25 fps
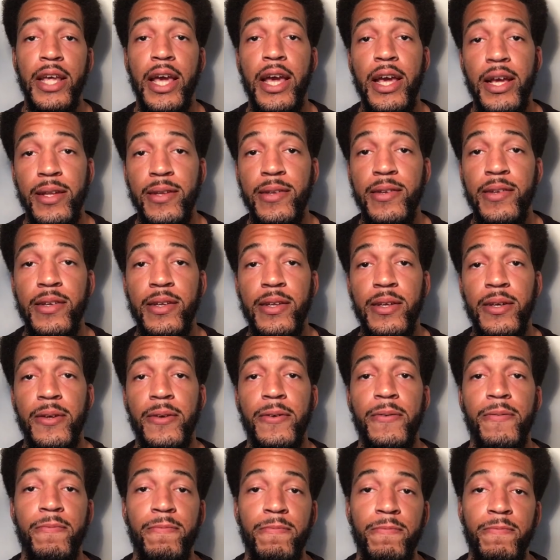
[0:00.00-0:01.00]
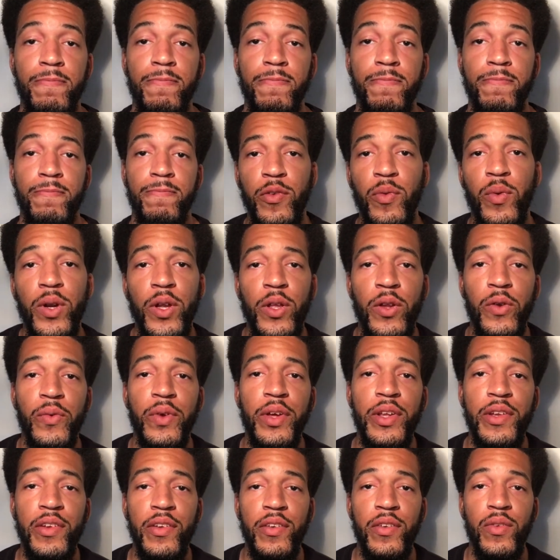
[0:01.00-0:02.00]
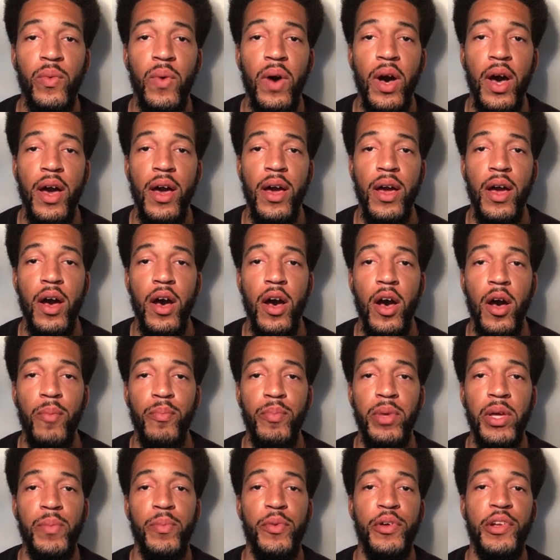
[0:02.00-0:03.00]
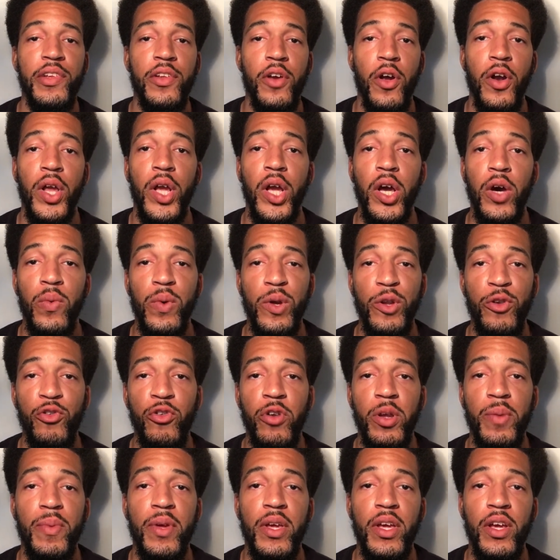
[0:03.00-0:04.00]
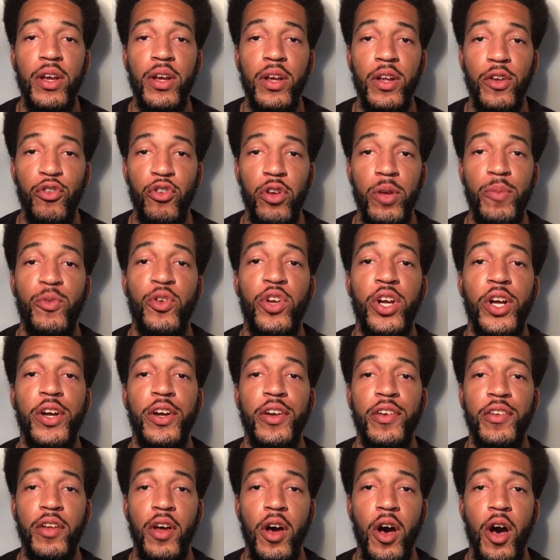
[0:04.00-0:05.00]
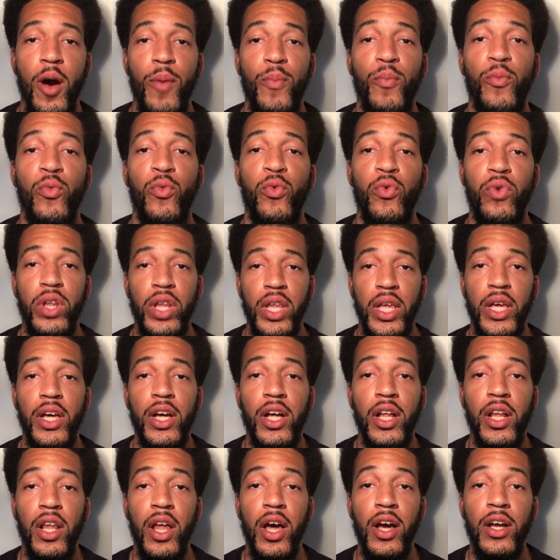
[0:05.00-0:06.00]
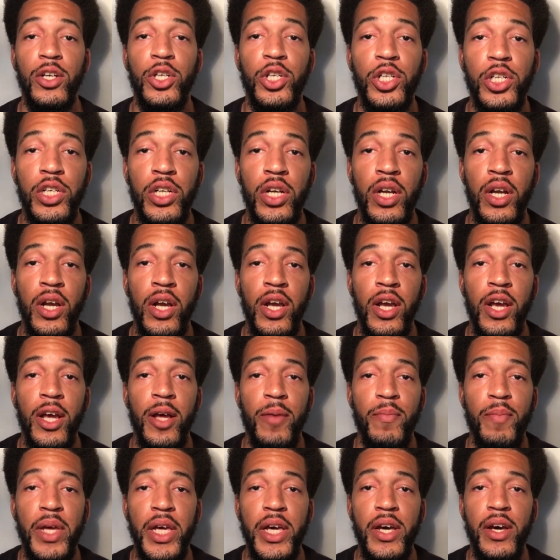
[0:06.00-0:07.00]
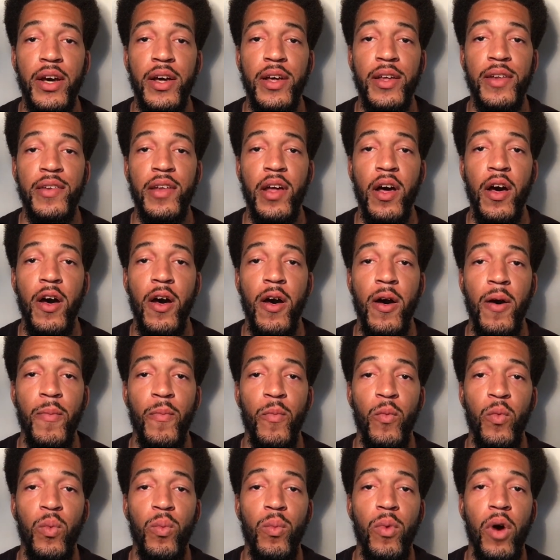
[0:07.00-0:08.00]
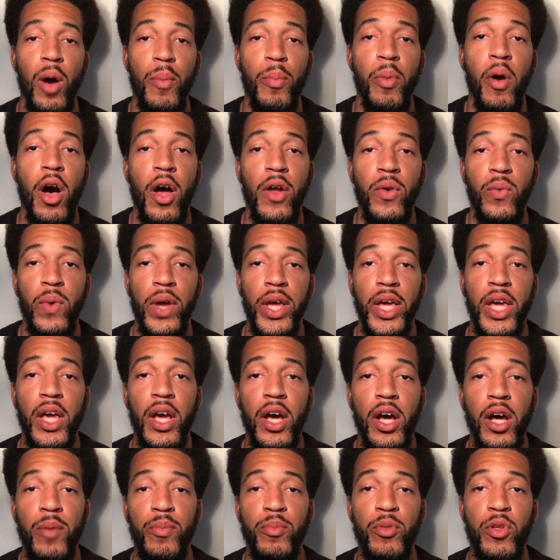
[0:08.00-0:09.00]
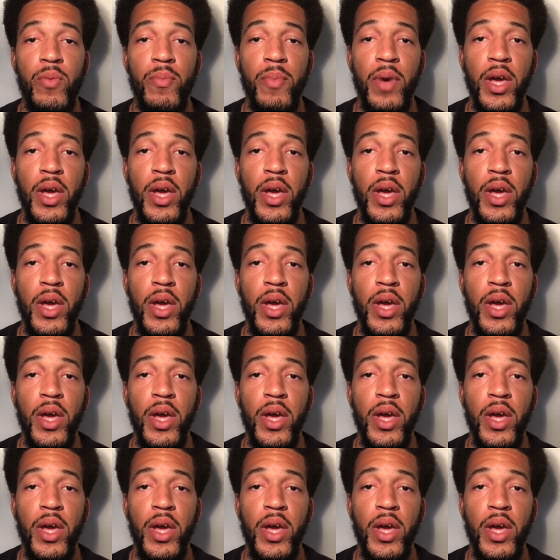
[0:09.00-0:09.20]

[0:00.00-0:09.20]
taste. It's one of the reasons why people starting out with dream triggers come really clutch, because upon waking up,